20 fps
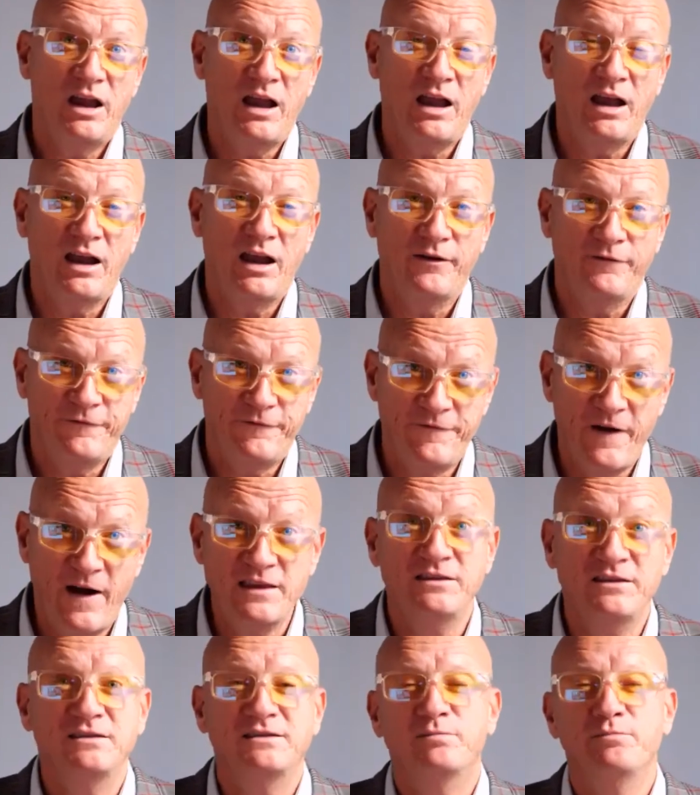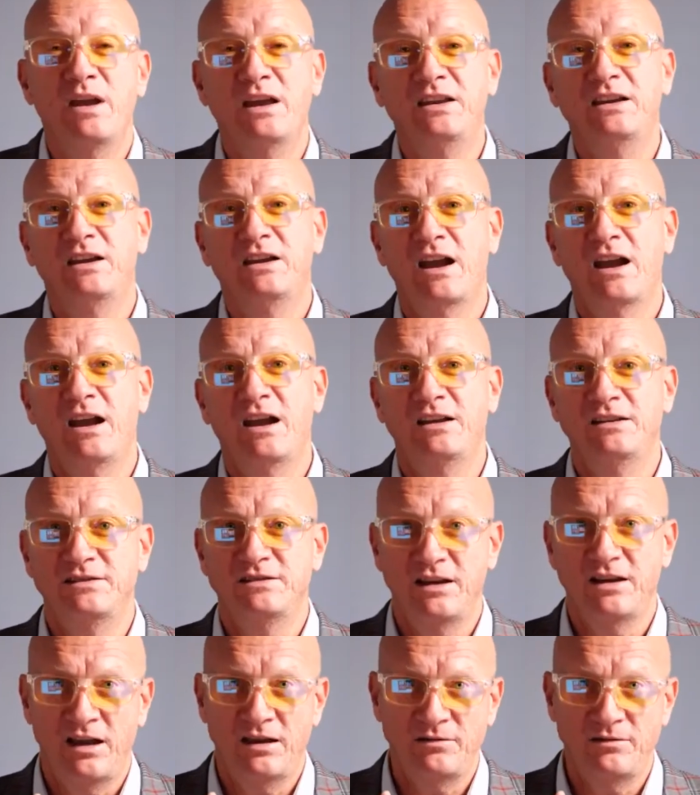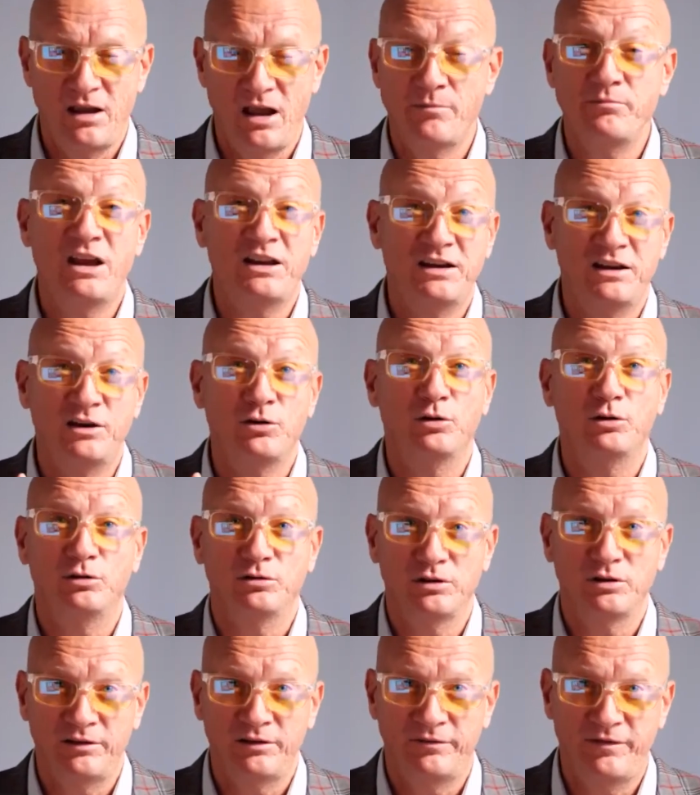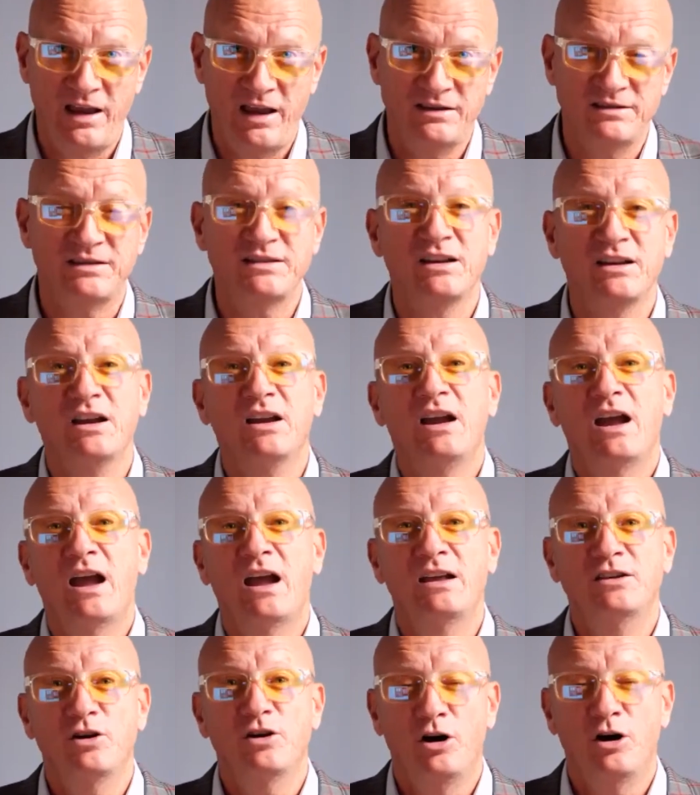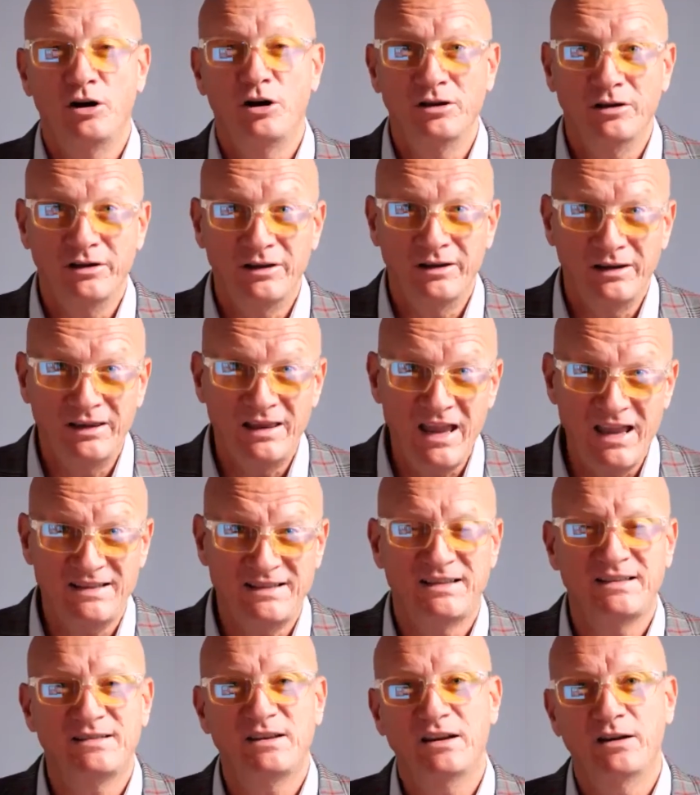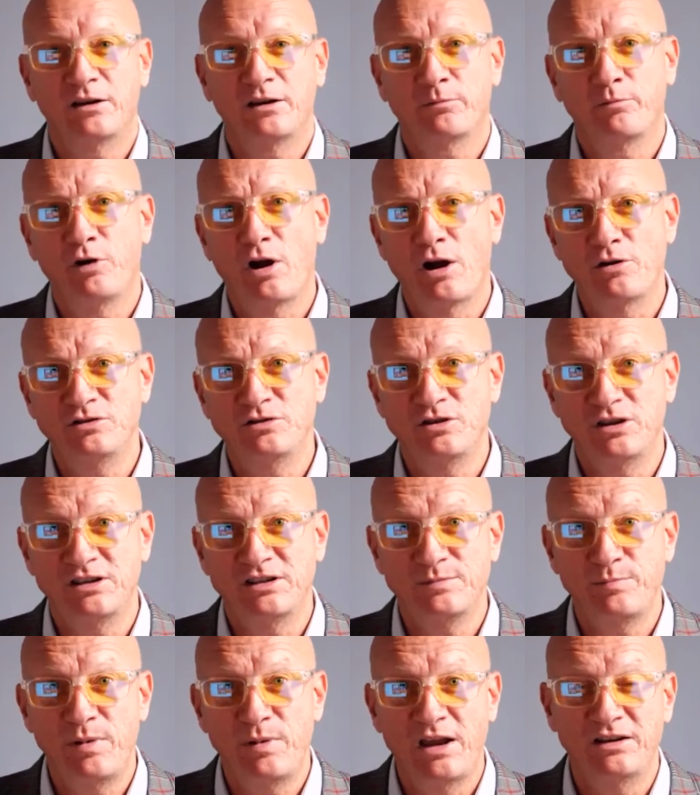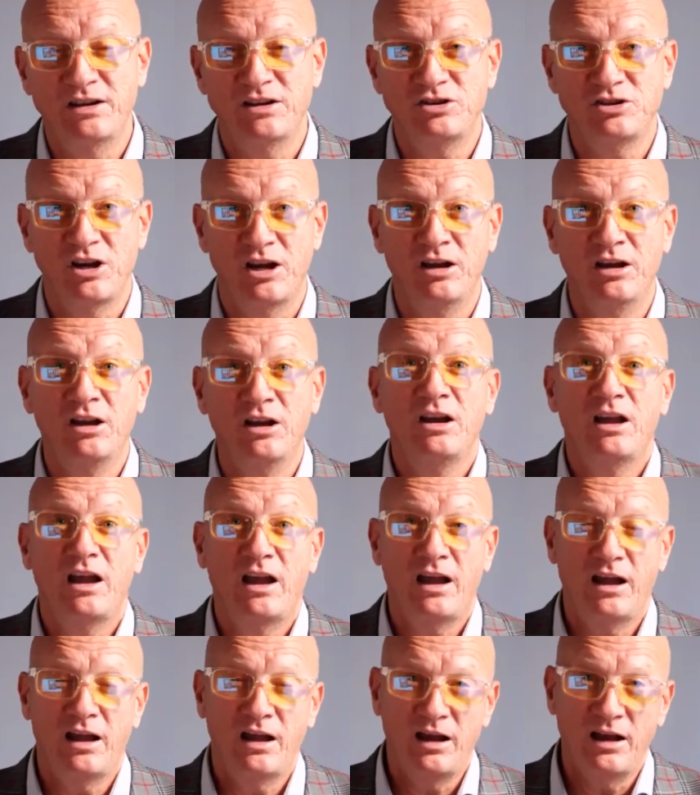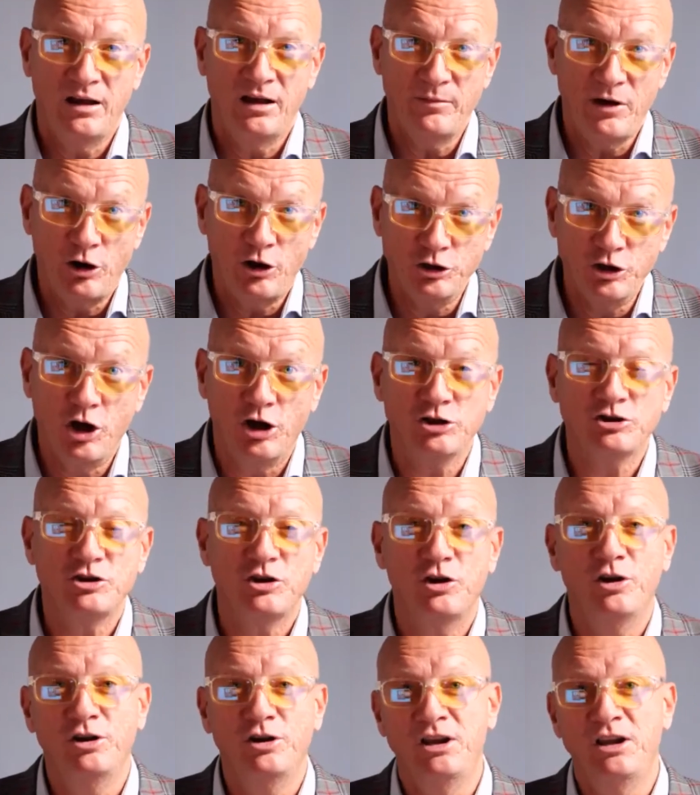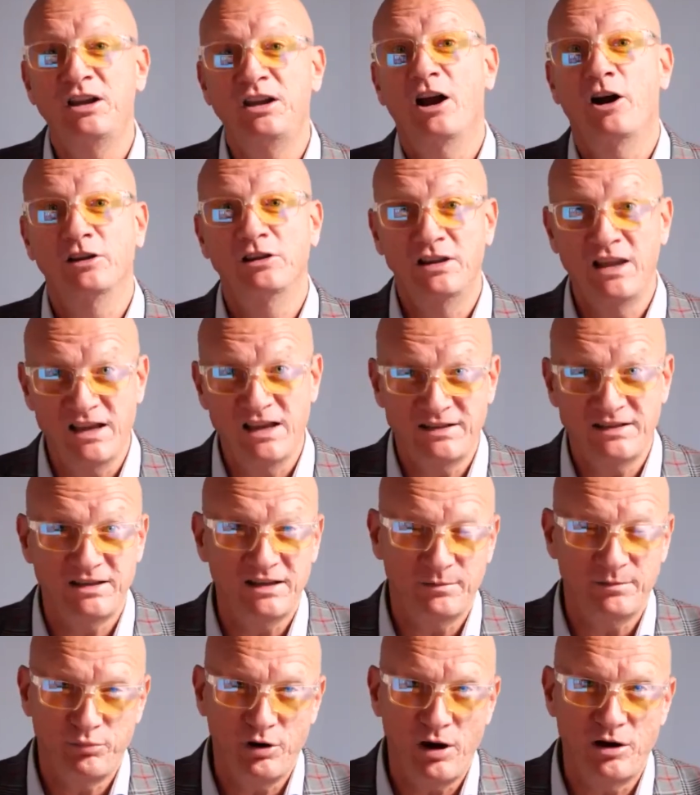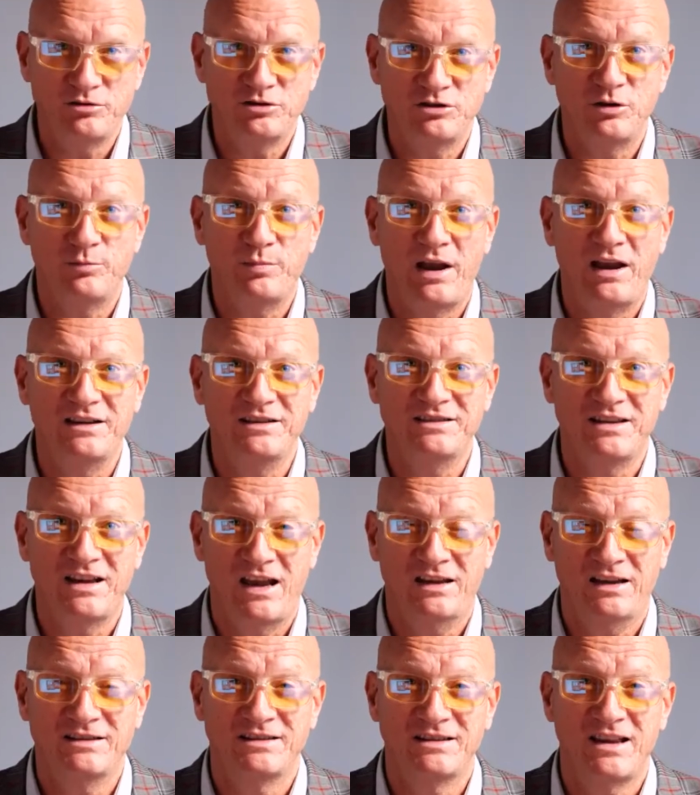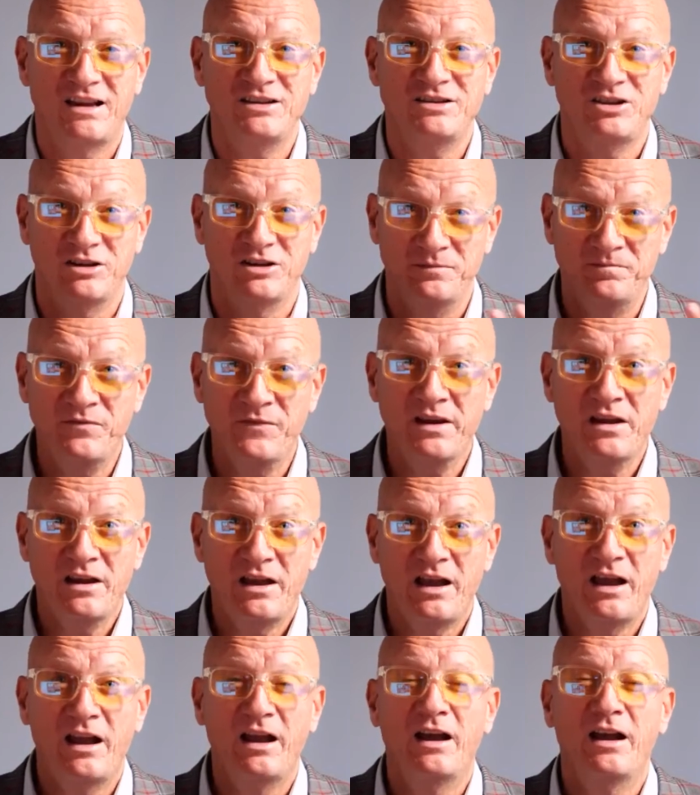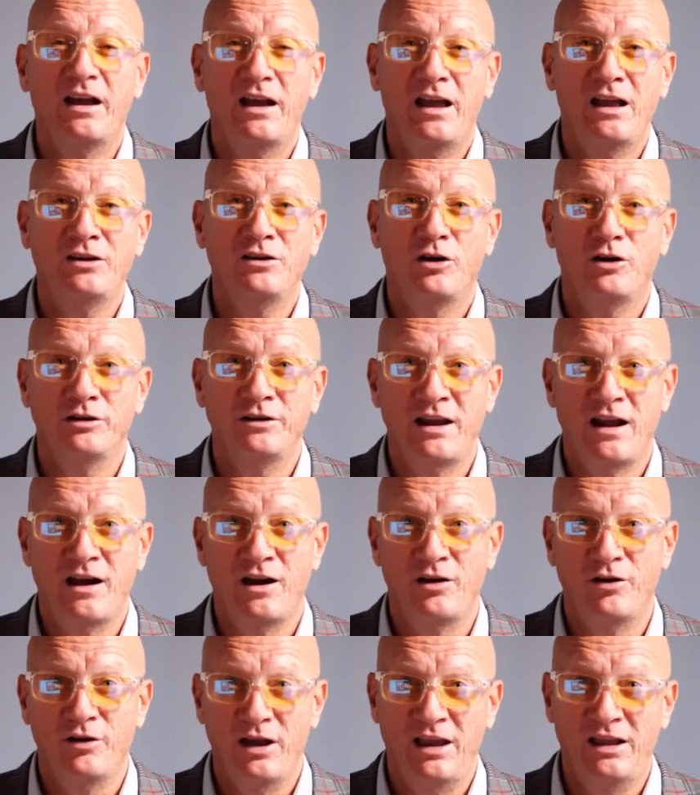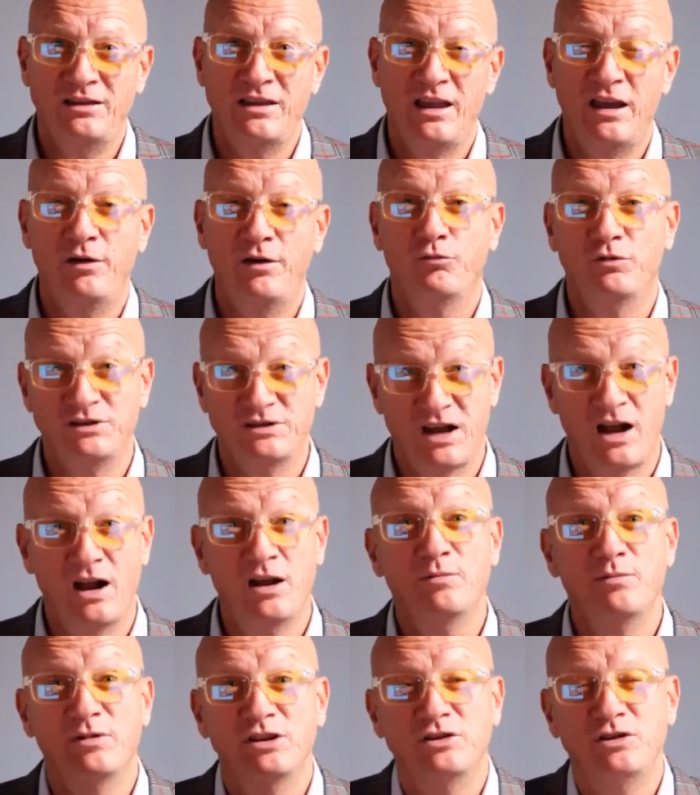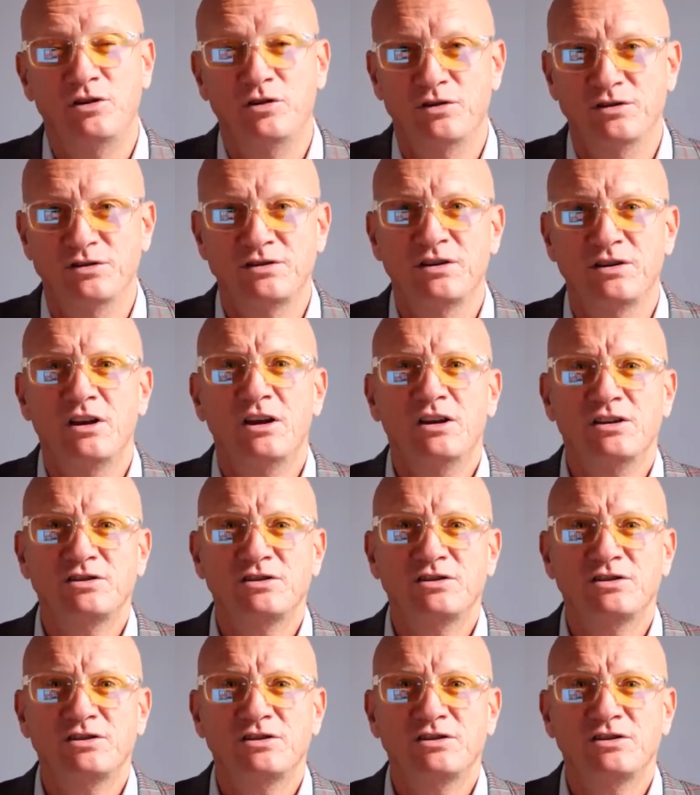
fund Medicaid and medical events, and are less prone to expenditure, are not earning, are less prone to paying taxation, and are now in their retirement years.